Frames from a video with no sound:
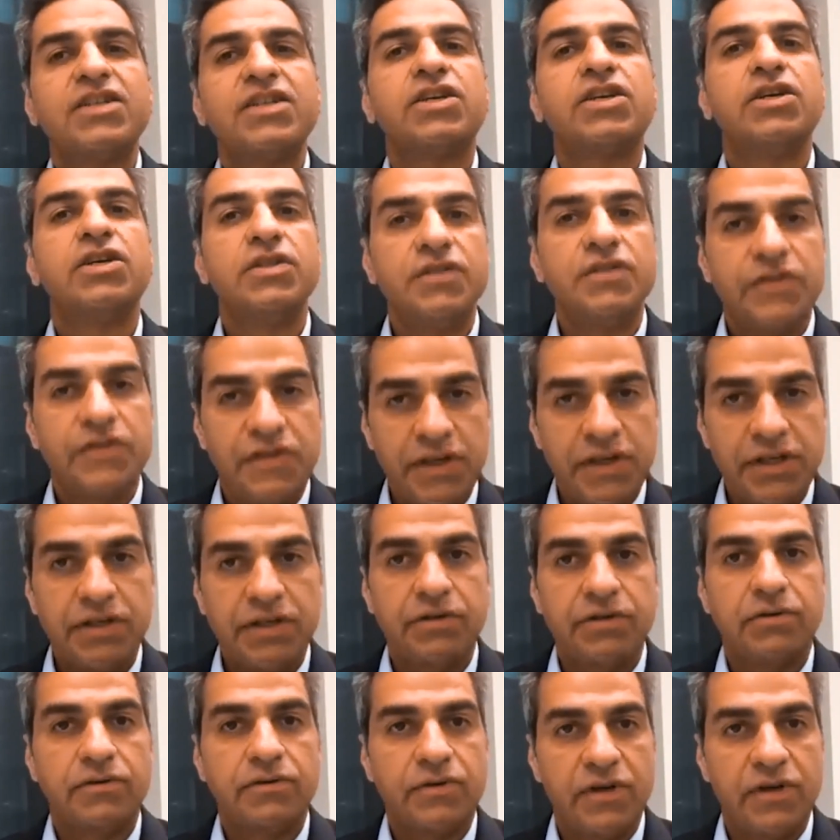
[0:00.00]

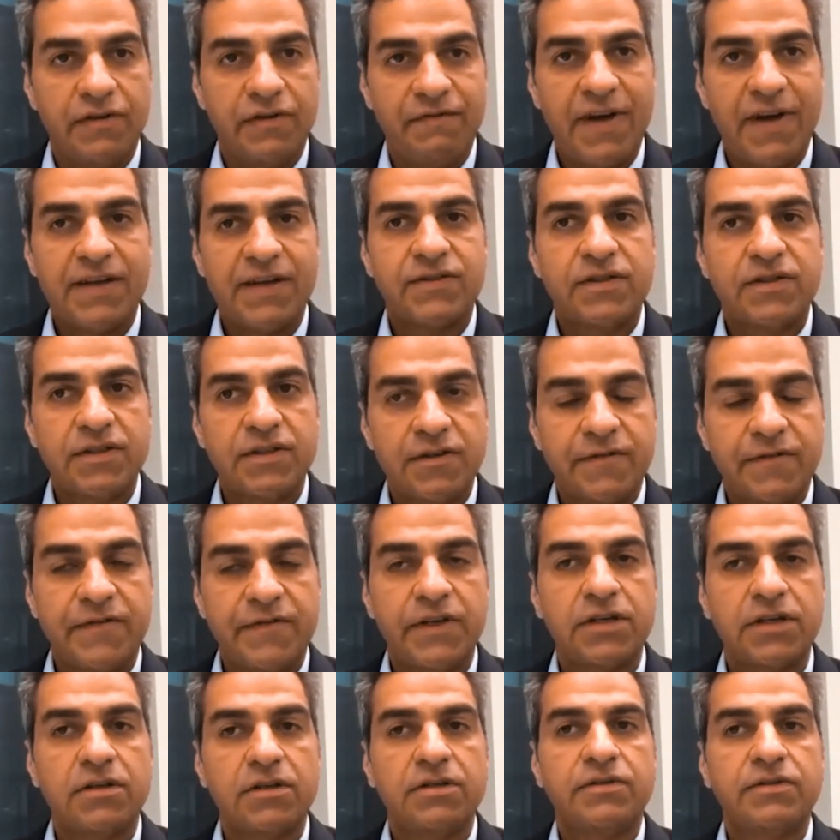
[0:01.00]
continue to invest in this
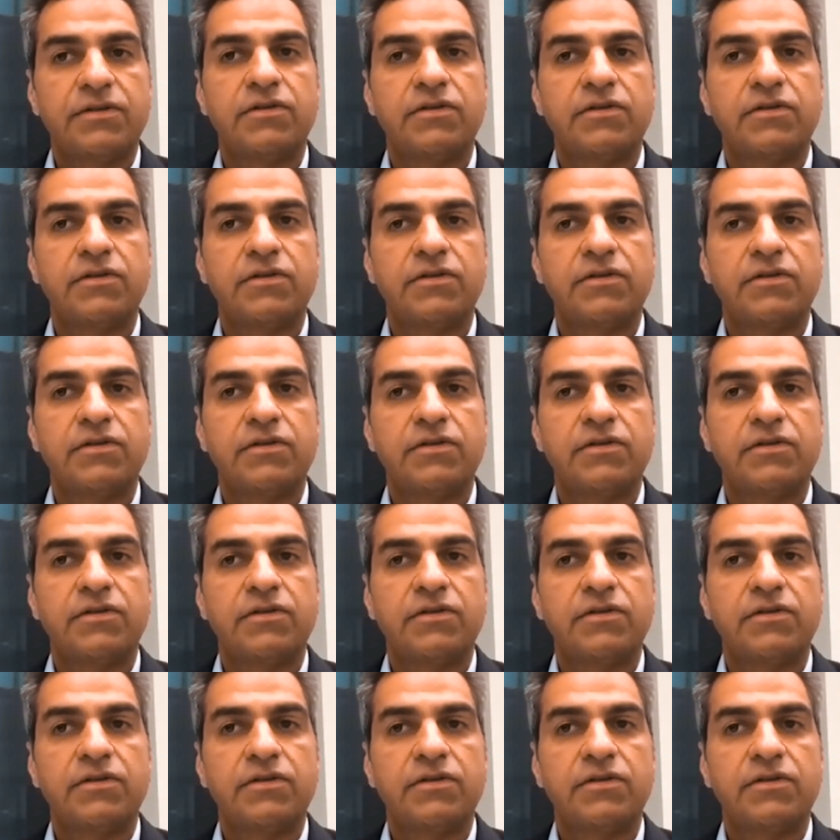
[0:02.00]
field